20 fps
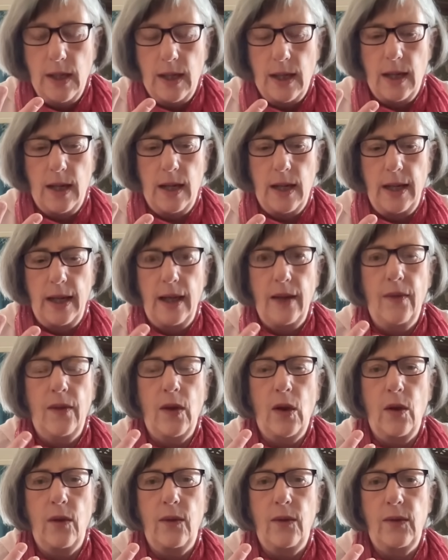uh, in
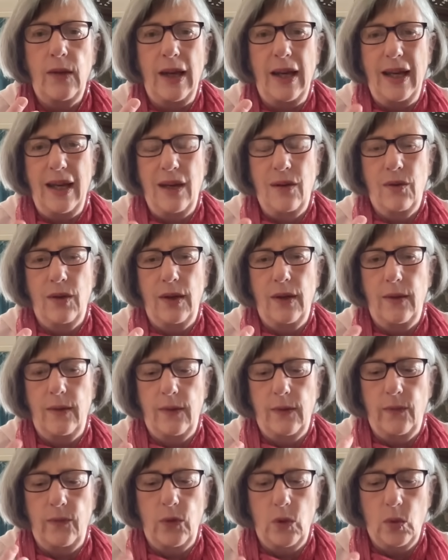those
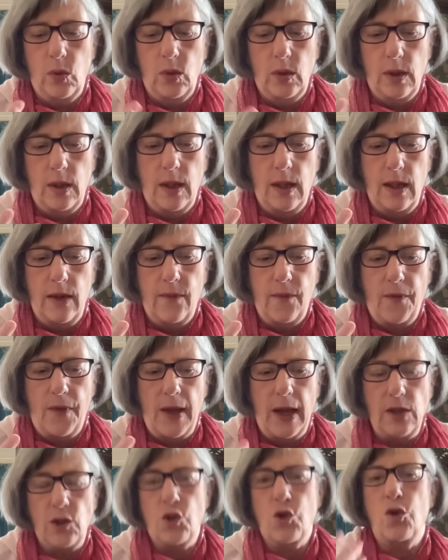areas of your life
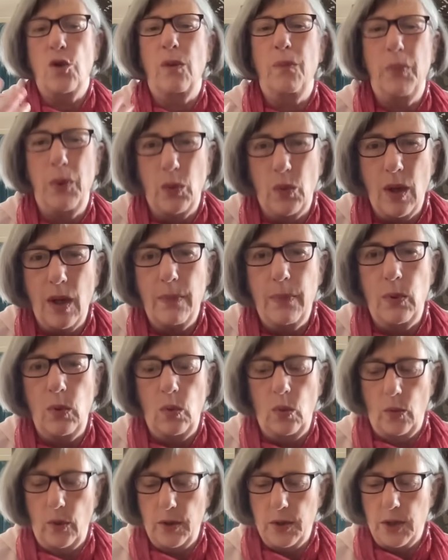that trip you up
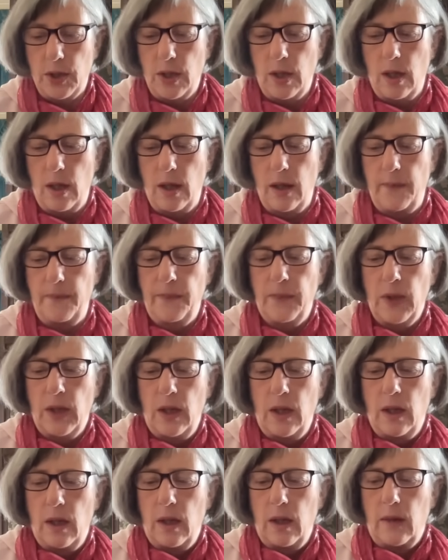all the time.
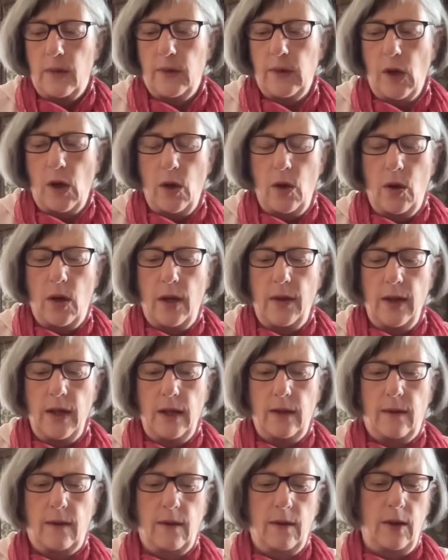So I think
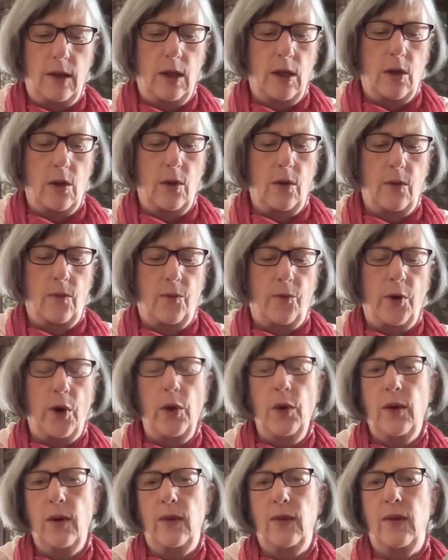it's you know
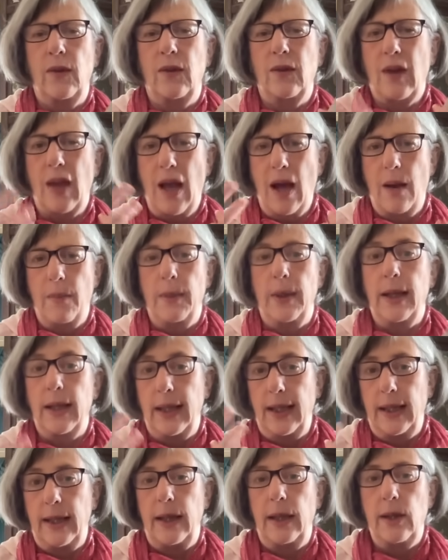focus is coming
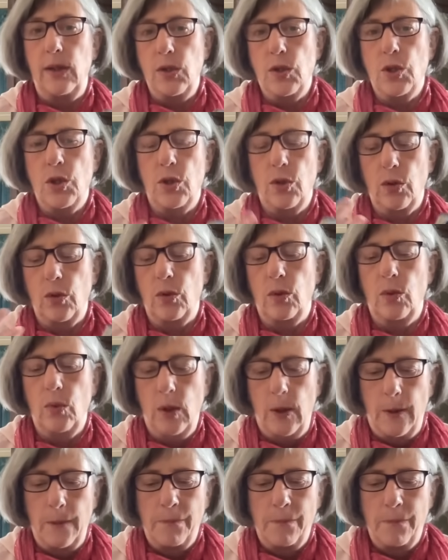into